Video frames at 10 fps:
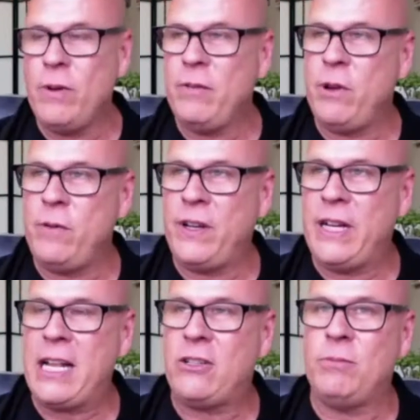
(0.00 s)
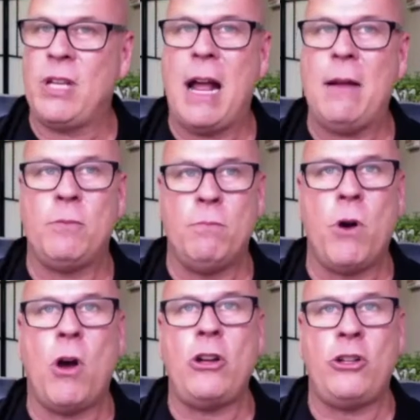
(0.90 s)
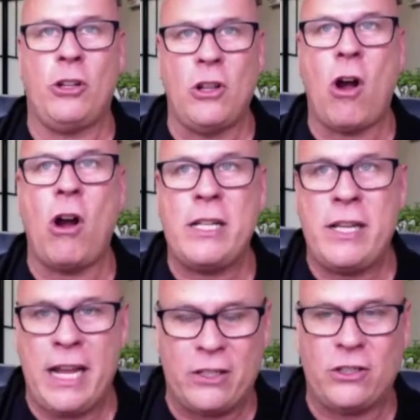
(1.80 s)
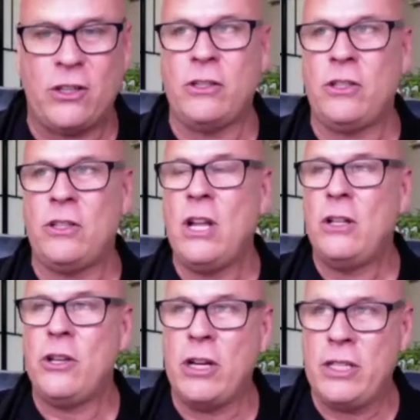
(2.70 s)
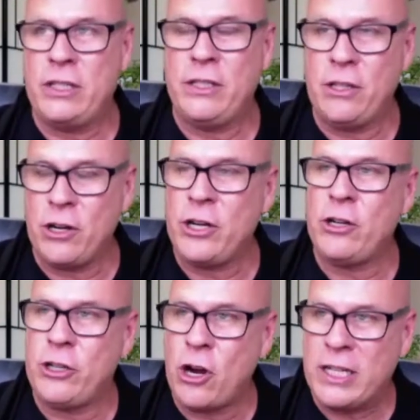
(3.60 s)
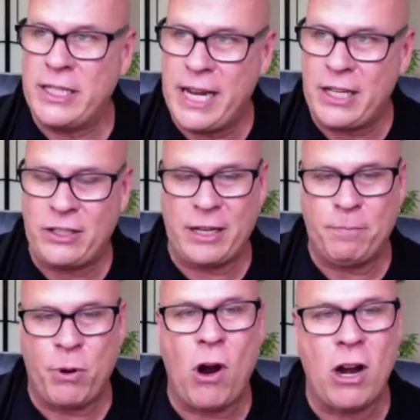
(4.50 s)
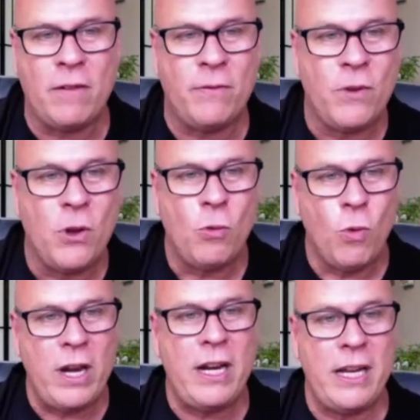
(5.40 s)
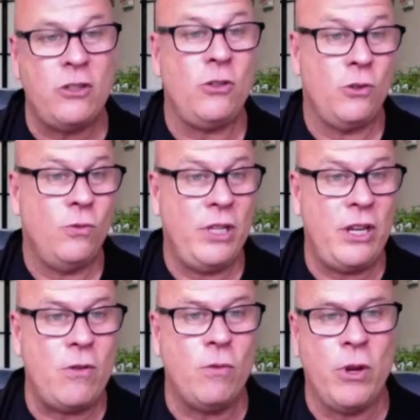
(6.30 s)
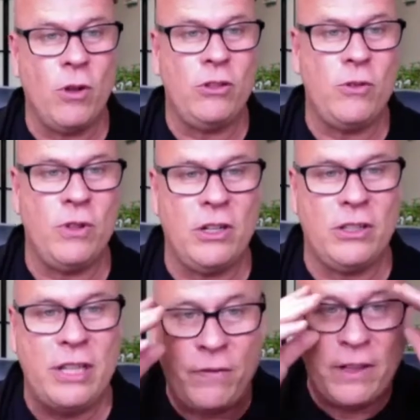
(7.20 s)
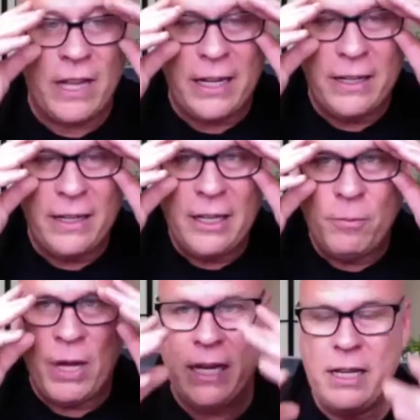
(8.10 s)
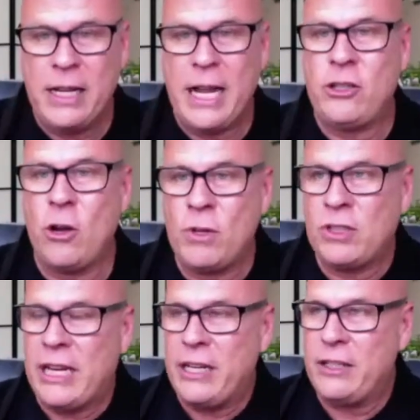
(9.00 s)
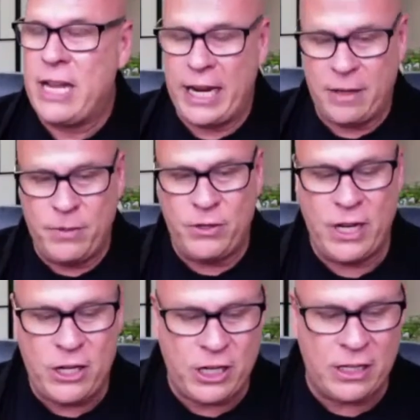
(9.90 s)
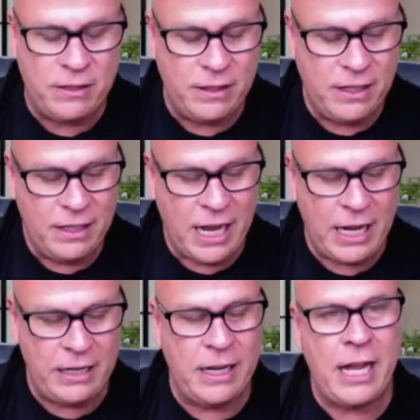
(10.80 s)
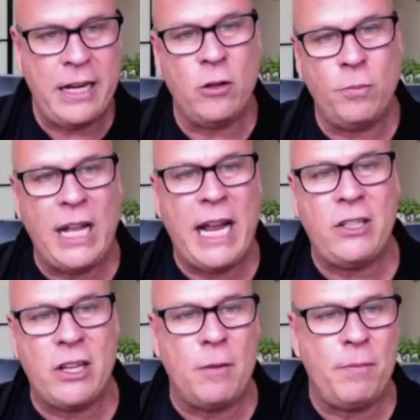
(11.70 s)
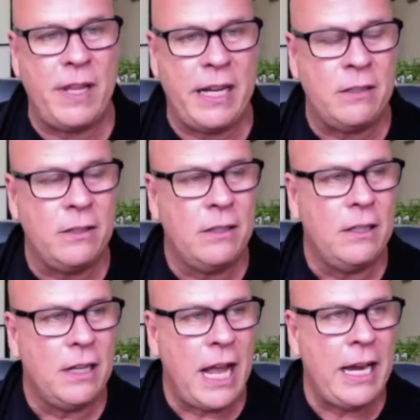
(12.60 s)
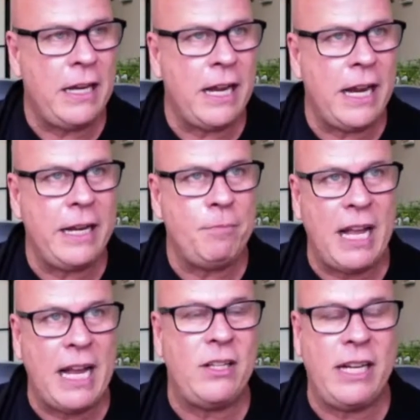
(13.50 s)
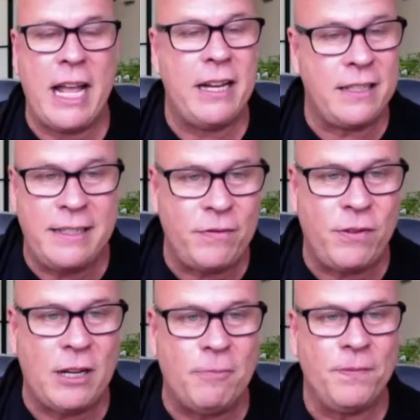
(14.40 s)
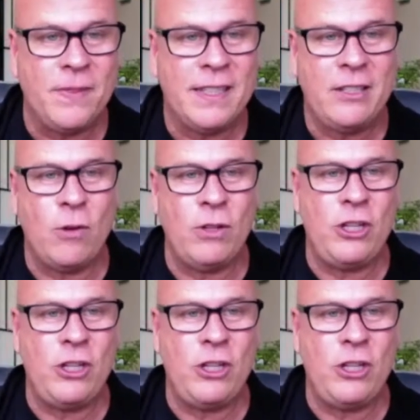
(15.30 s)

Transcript: We forget sometimes martial artist, the artistic part of what it is we do. We all do a little differently. But it's almost like you take a musician and he'll play something and then he plays it again. It's different. So it's